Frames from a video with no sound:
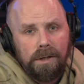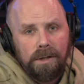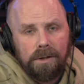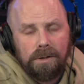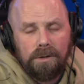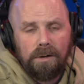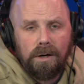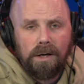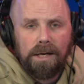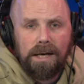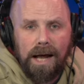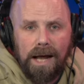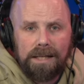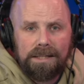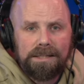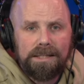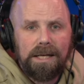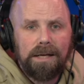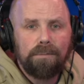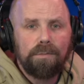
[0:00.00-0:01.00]
You can go to
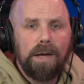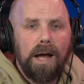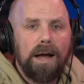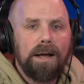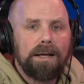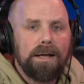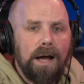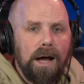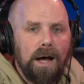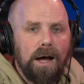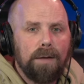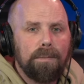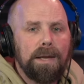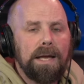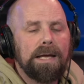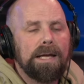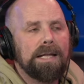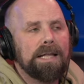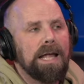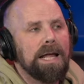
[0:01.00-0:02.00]
NotSam.com
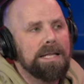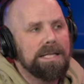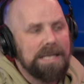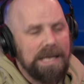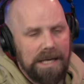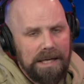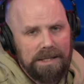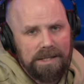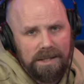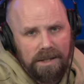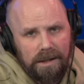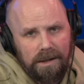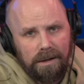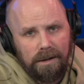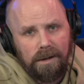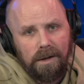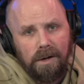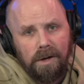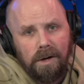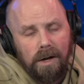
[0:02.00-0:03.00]
and get that tickets
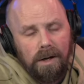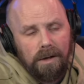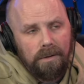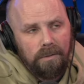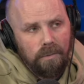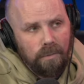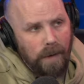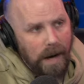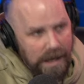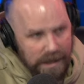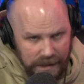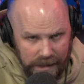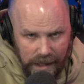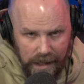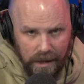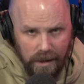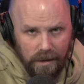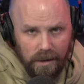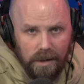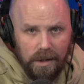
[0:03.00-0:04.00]
link right
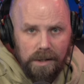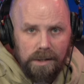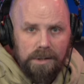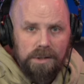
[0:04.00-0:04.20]
there.